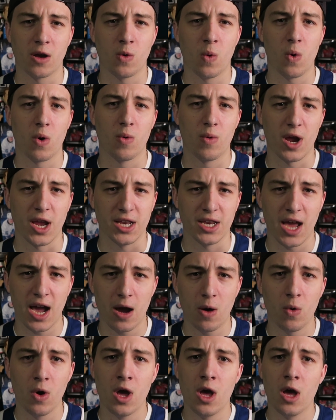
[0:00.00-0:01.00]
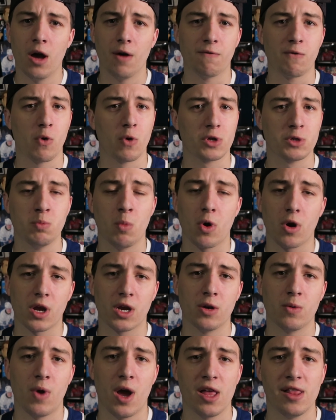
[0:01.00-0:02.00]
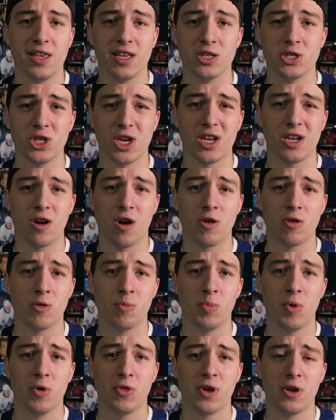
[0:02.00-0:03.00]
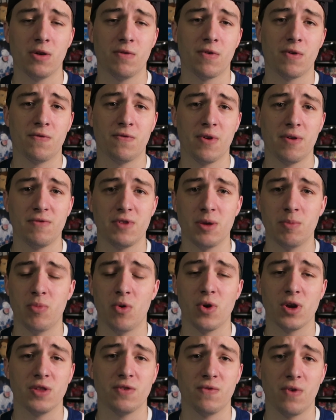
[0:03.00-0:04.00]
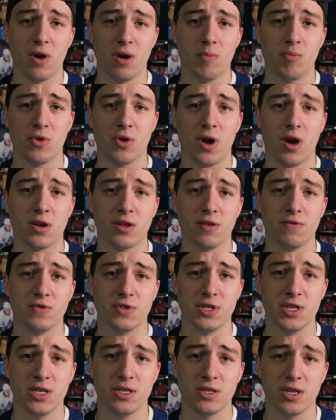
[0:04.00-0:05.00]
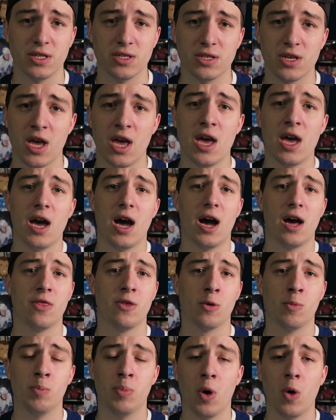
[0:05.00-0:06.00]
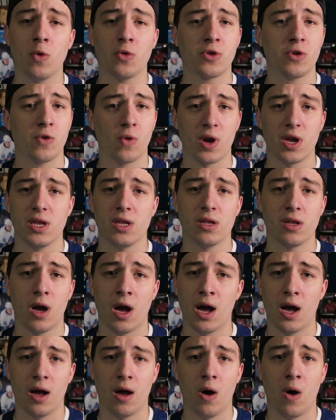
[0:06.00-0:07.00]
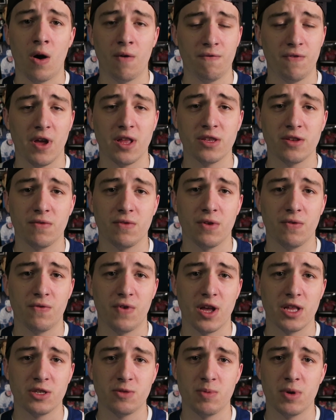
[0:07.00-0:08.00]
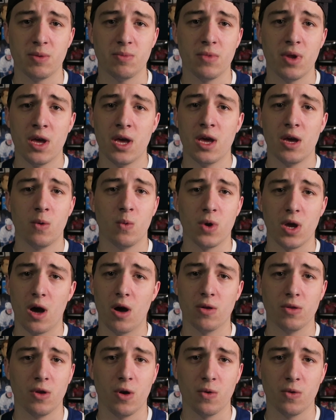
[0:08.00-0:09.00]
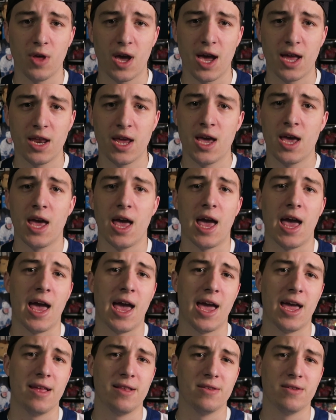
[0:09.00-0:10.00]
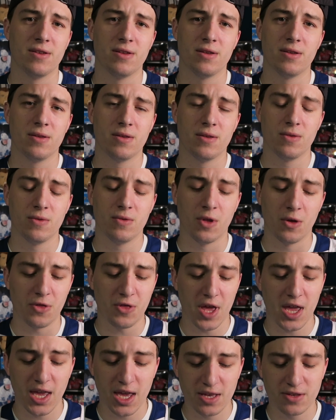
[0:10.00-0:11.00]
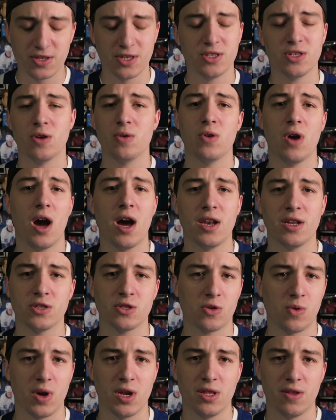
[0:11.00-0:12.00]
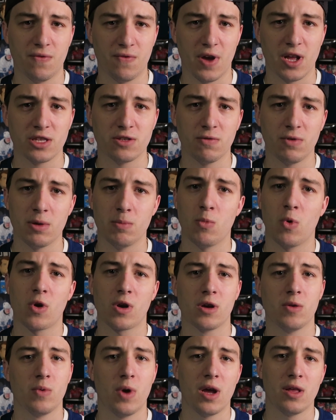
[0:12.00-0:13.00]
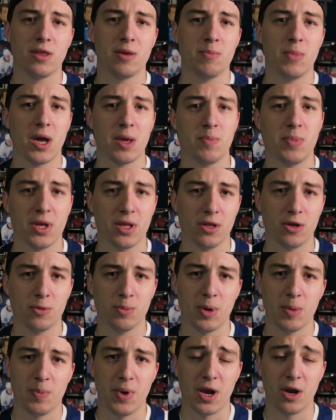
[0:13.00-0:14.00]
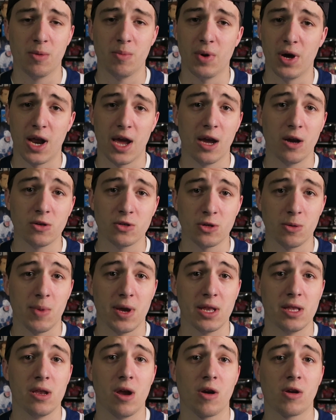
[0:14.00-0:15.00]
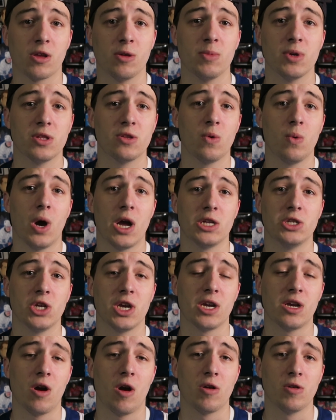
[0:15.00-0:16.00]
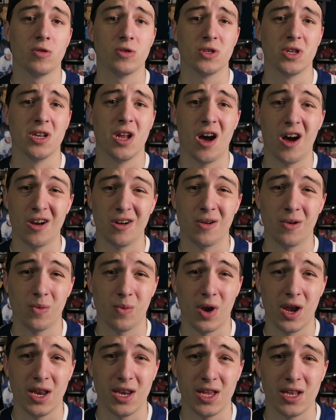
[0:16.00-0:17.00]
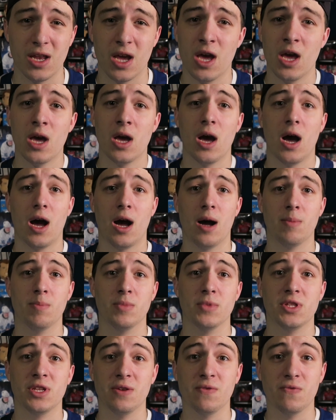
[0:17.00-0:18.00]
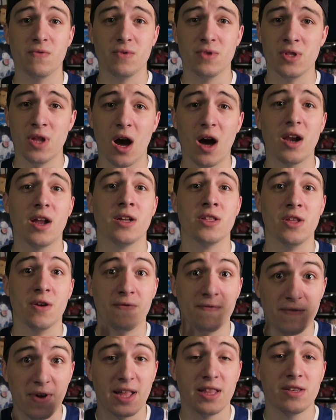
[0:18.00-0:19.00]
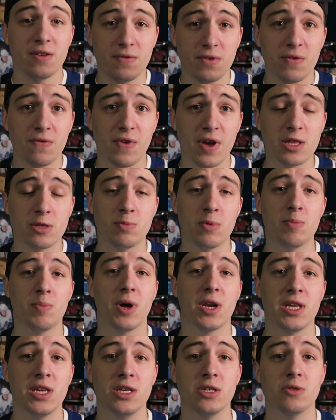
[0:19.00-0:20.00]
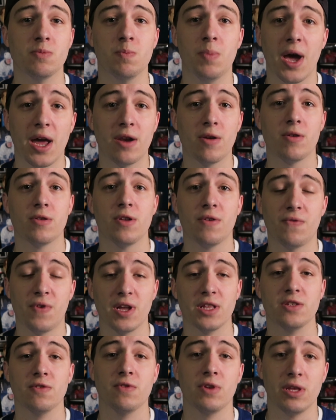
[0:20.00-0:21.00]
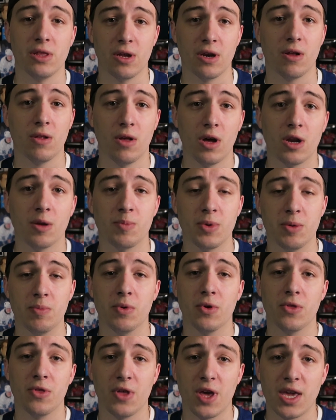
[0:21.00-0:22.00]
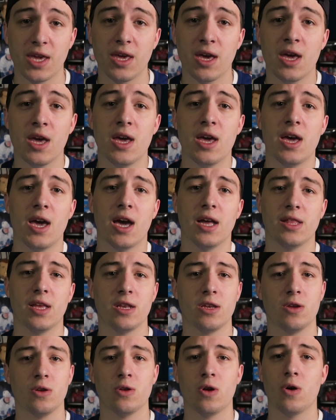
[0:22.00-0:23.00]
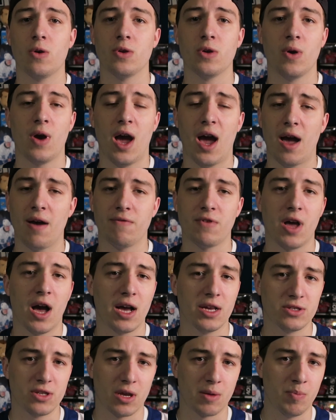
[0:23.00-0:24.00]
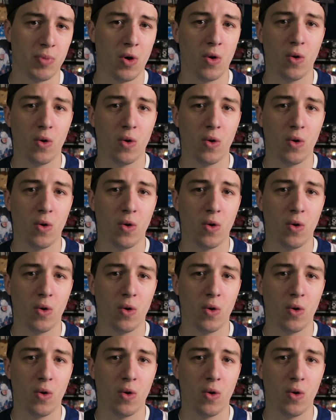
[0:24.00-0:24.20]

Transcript: core right now. Of course, Morgan Riley and Jake Gardner both had over 50 points, very productive seasons. They're both great offensive defensemen, we all know that. And the thing is they're not as great defensively. Morgan Riley might be a little bit better, but I also made an argument to why Jake Gardner's an underrated, not a defensive defenseman, but he's better defensively than a lot of people think. And then, you know, you have guys like